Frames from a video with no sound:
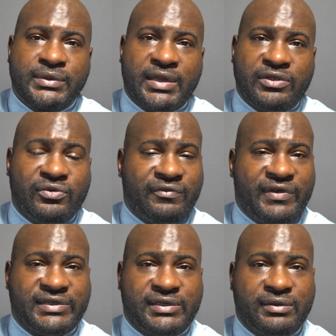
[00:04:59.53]
that you
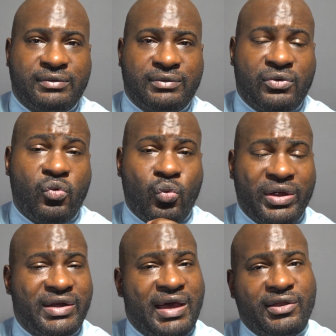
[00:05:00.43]
invested
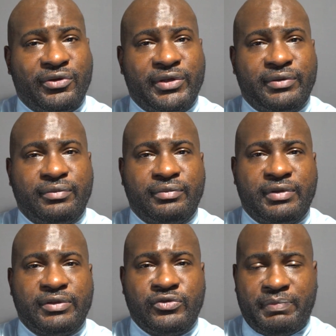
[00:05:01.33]
$1,
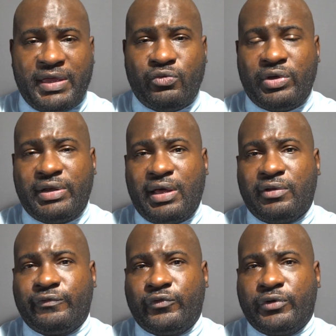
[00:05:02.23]
that you paid $1
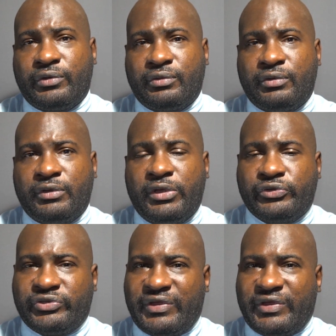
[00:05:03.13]
for. So